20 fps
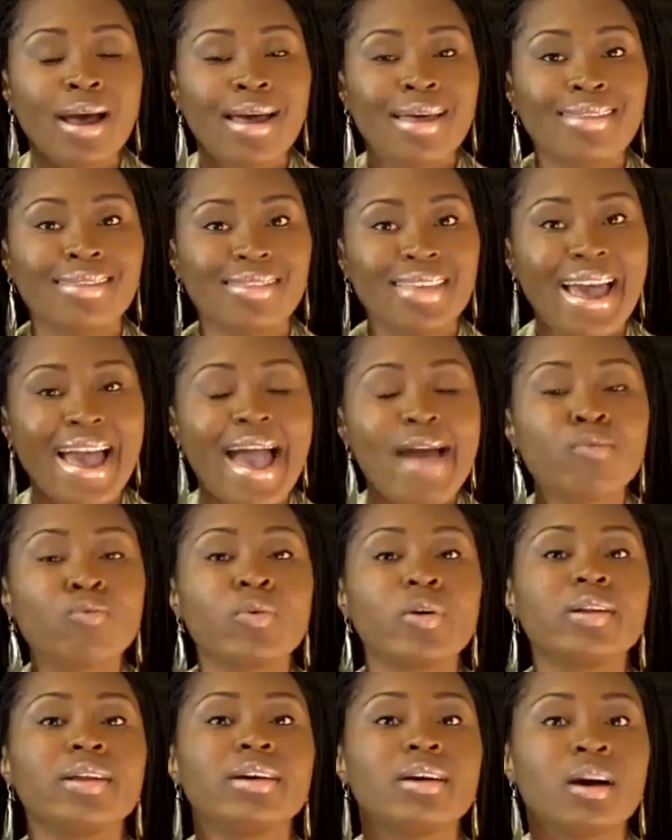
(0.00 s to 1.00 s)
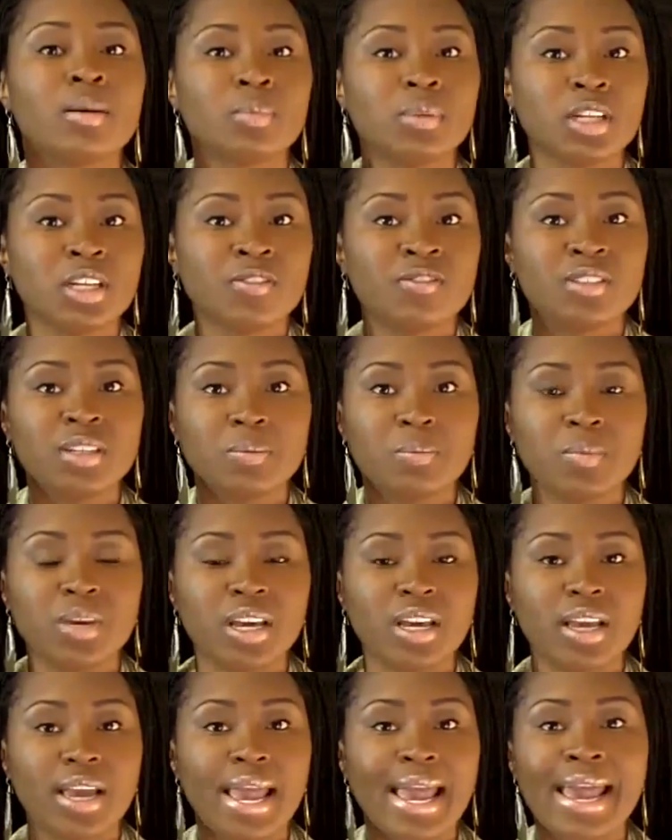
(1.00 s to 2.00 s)
that really uplifted
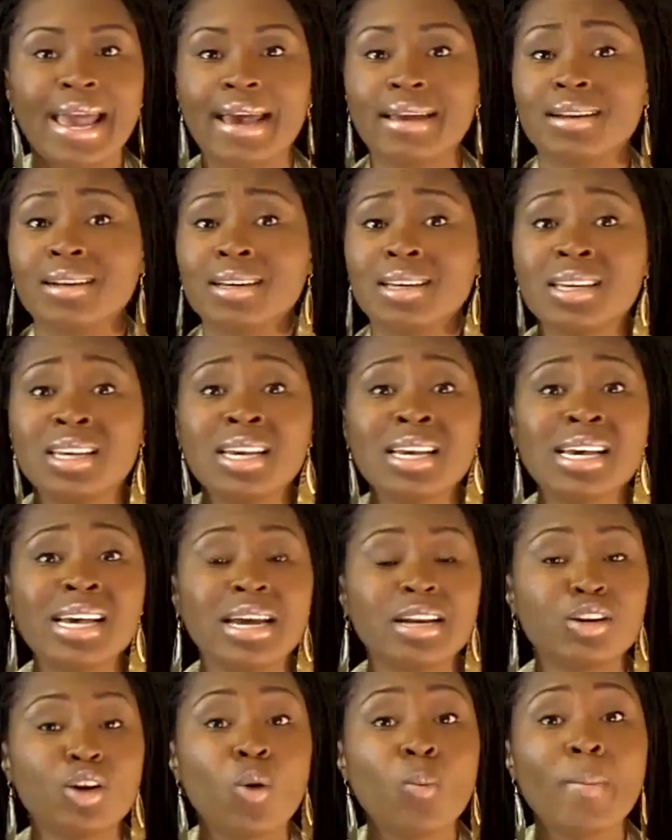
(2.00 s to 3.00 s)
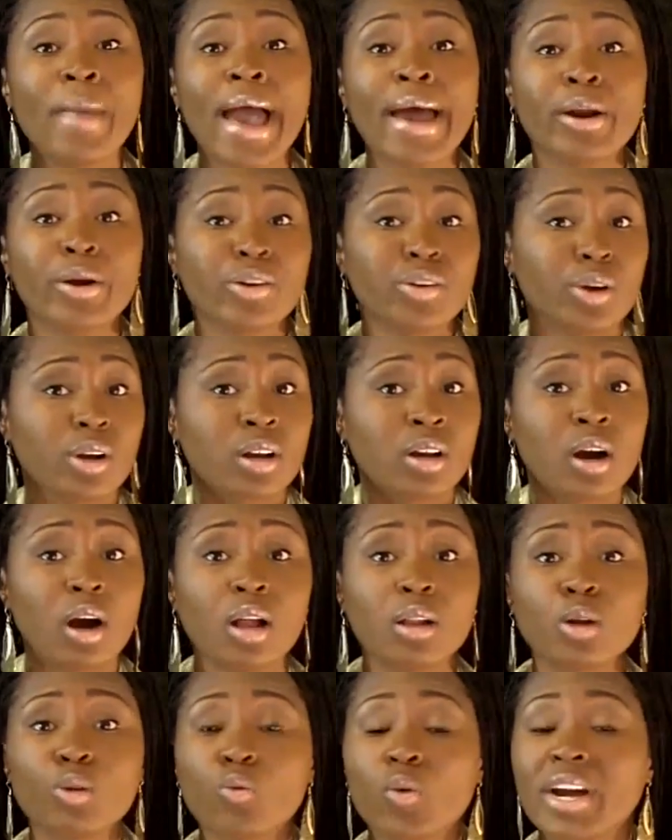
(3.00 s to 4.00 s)
me. And again, no matter your
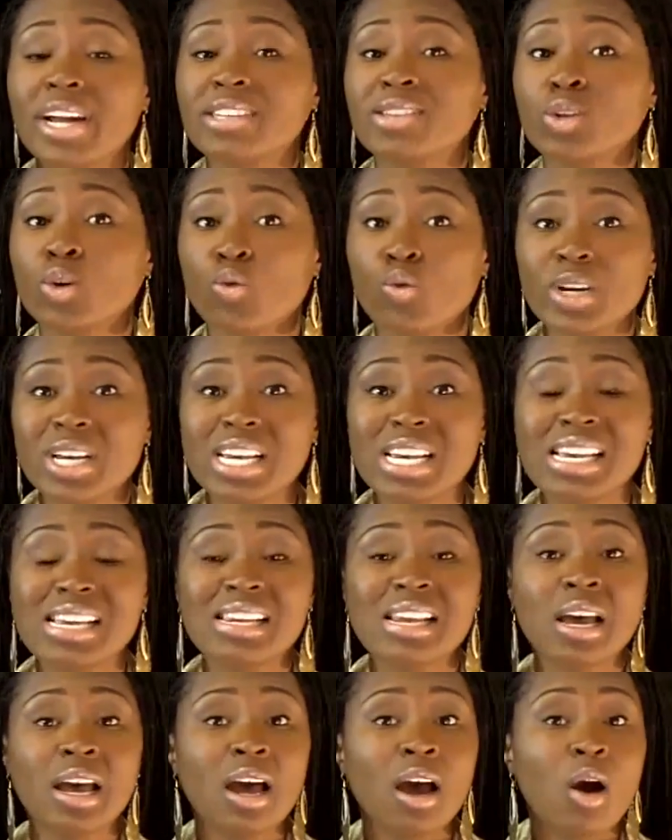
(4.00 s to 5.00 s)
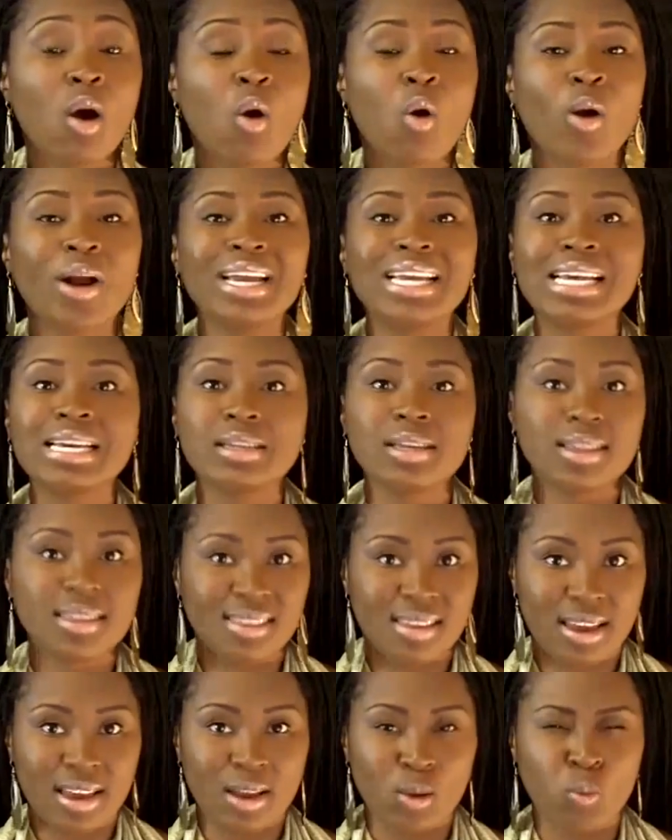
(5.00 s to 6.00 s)
color, race, creed, or
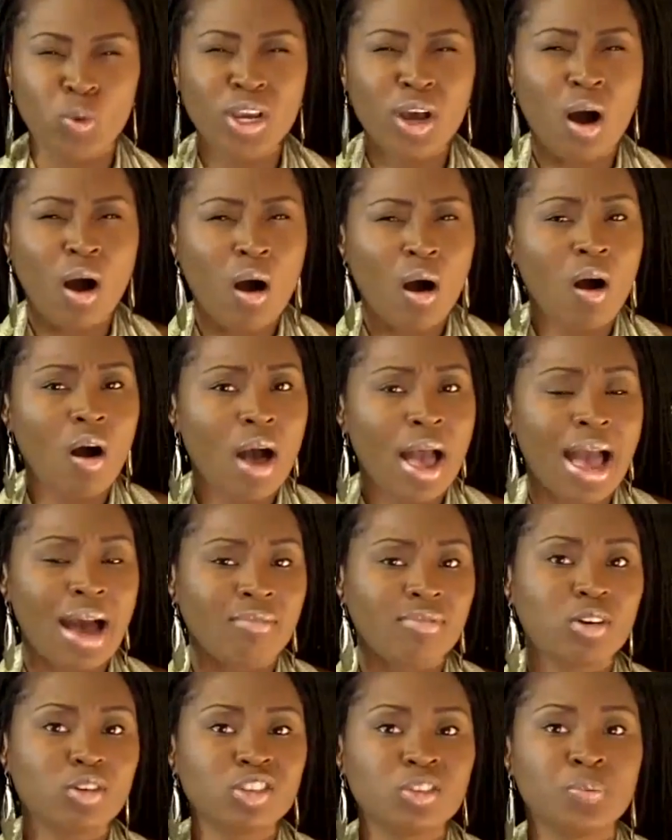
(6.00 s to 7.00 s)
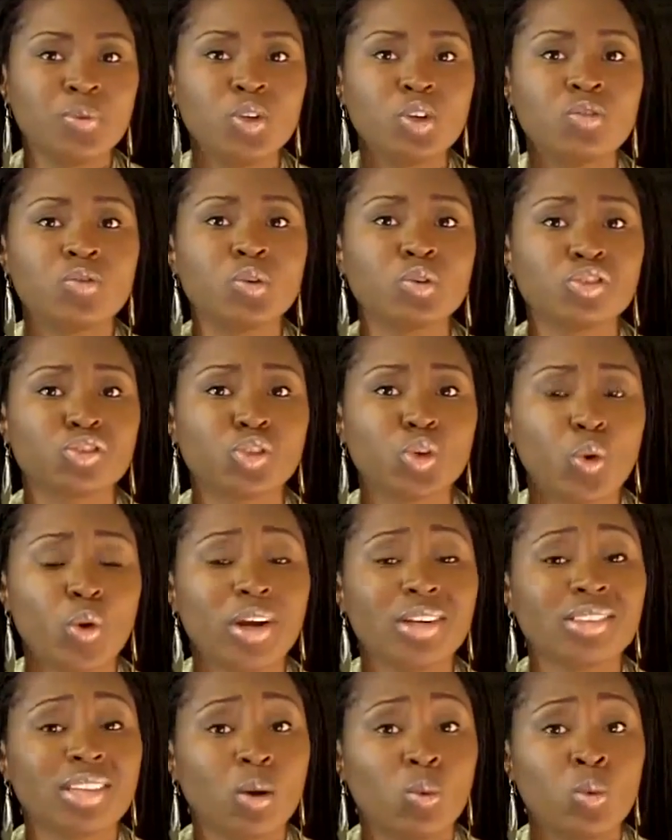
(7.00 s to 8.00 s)
anything, we all have those beautiful stories
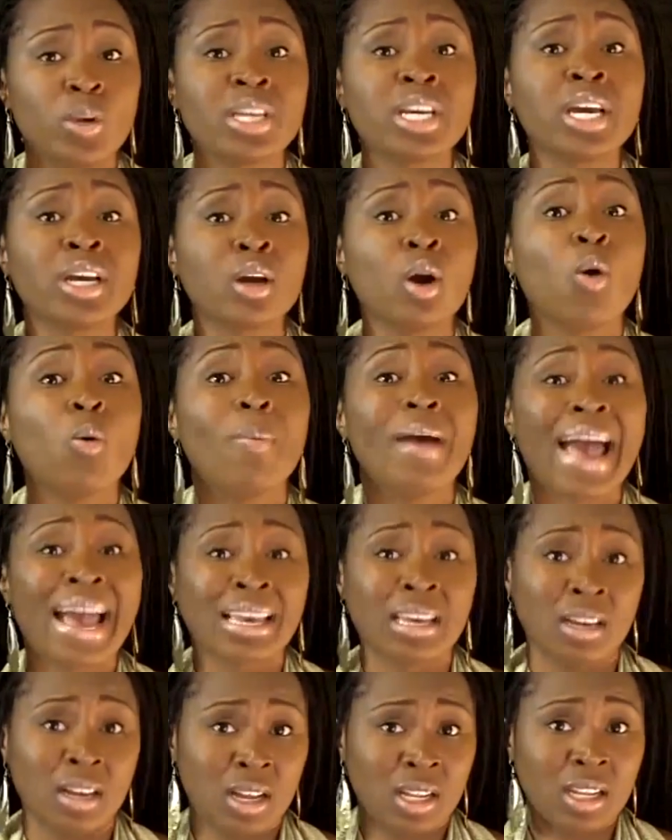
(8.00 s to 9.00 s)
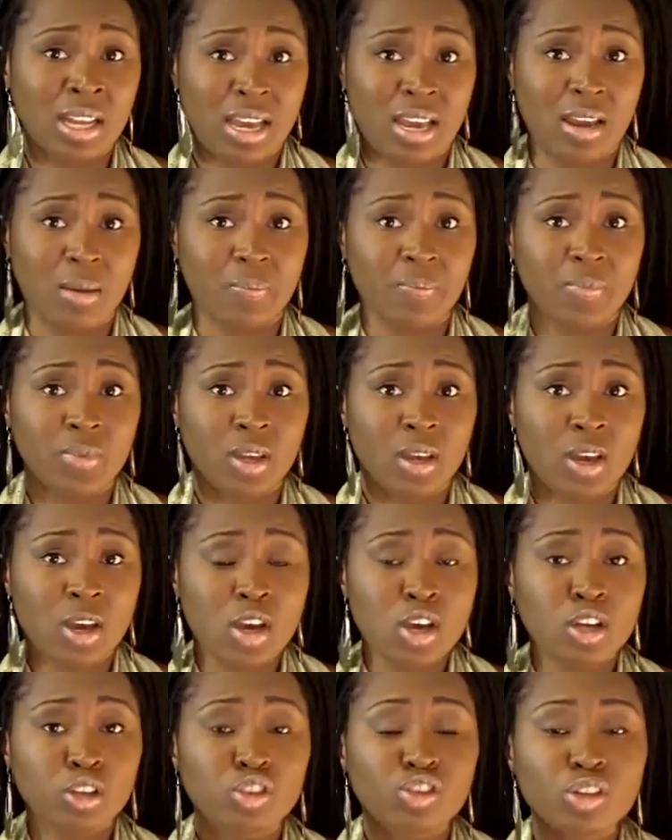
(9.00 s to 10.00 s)
that we can go back and claim.
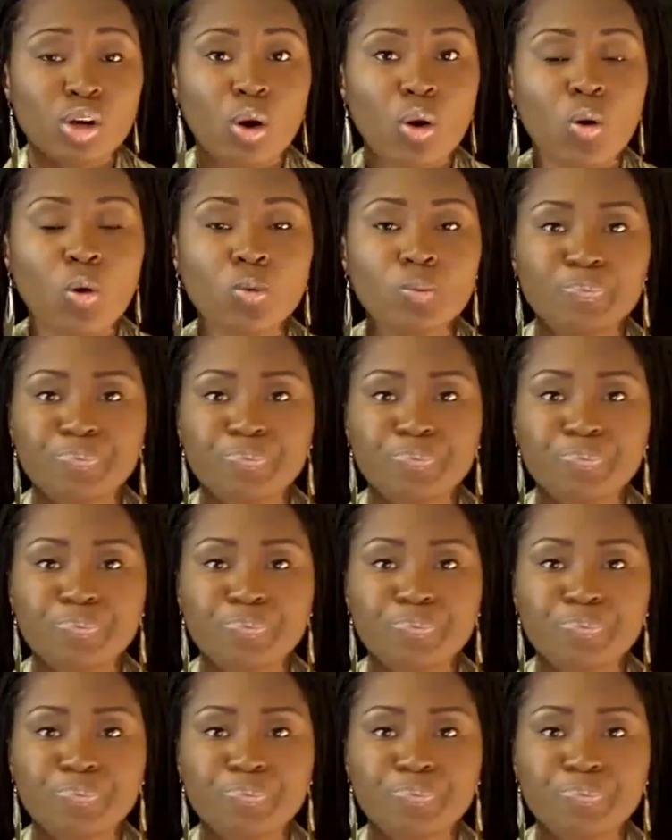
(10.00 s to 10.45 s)
So